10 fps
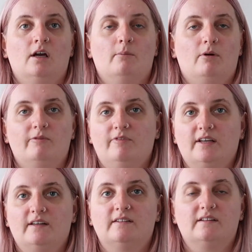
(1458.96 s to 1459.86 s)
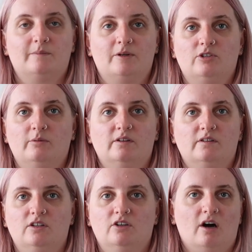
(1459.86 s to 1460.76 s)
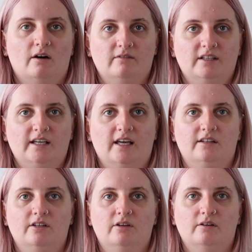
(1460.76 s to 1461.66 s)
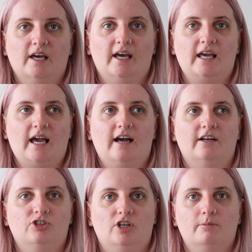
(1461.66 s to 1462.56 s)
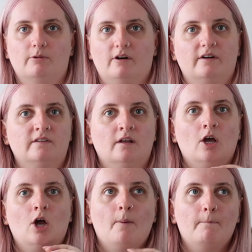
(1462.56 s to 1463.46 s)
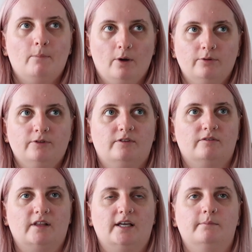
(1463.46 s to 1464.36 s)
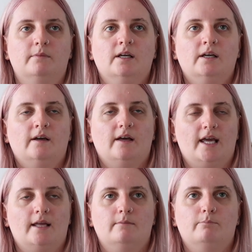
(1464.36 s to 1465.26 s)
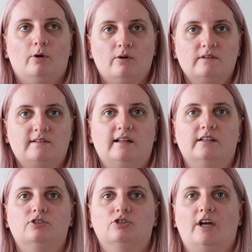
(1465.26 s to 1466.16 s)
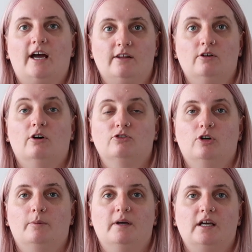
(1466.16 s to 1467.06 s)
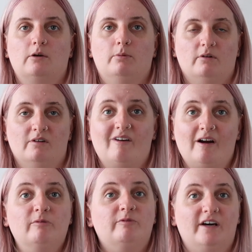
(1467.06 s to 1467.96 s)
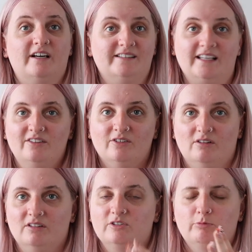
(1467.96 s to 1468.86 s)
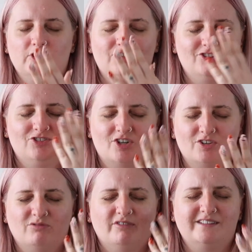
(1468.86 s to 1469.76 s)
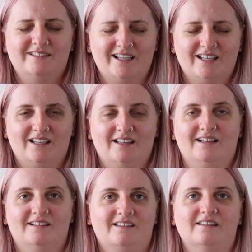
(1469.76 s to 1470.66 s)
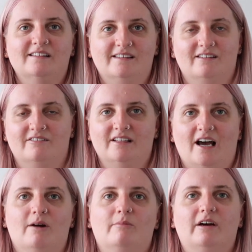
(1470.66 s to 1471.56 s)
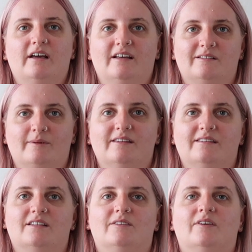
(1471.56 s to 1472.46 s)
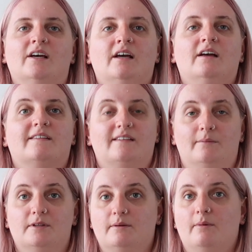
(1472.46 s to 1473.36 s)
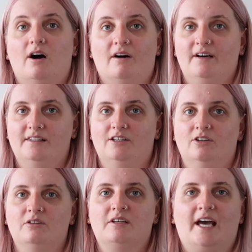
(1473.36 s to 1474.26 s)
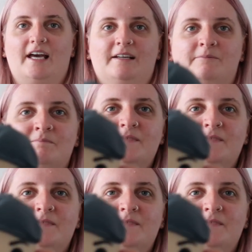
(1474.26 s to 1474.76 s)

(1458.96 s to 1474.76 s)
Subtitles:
pop figures, especially ones that you can't really get in the UK at a cheap price. Most of them in Box Lunch and Hot Topic were around $13, which is just ridiculous considering how expensive some of them are in the UK.